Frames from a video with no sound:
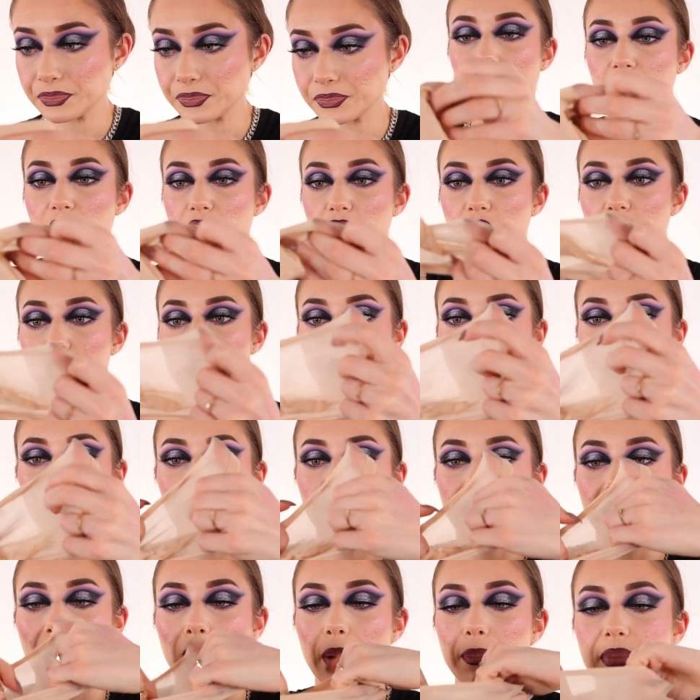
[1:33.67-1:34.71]
Okay, 2
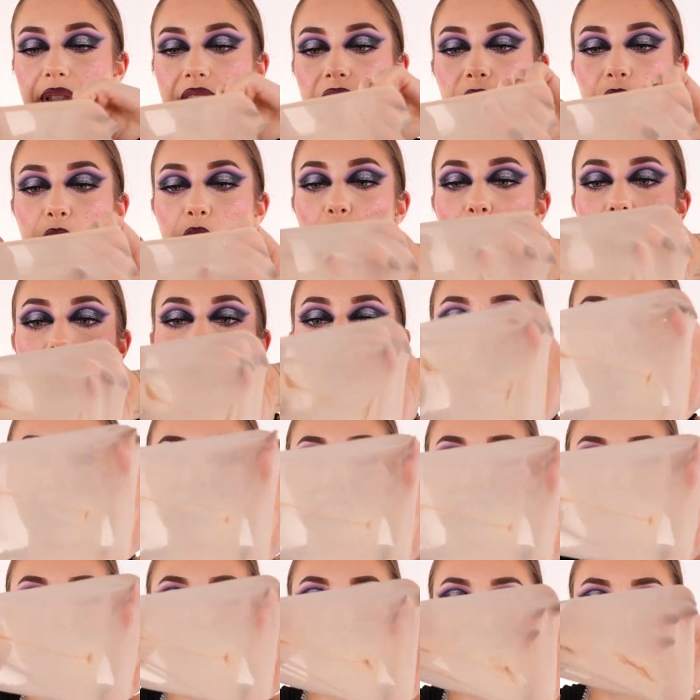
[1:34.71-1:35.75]
wig caps in
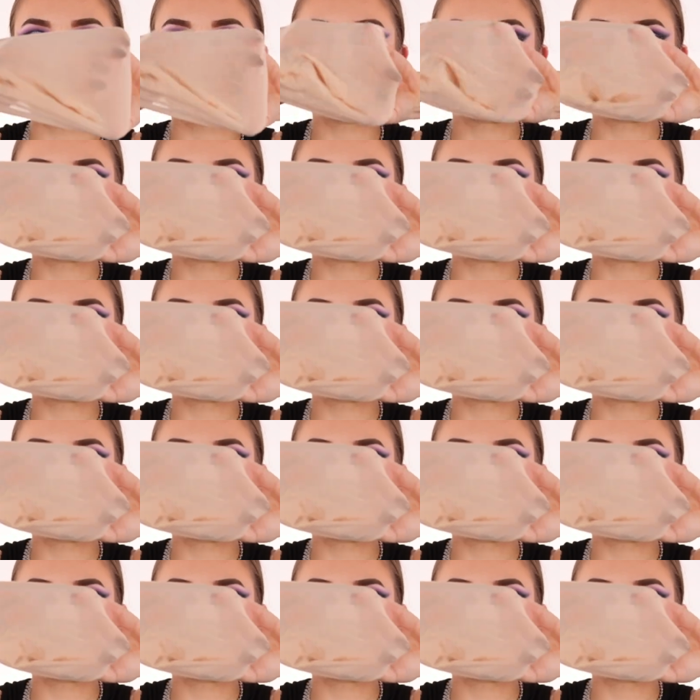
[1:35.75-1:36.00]
one.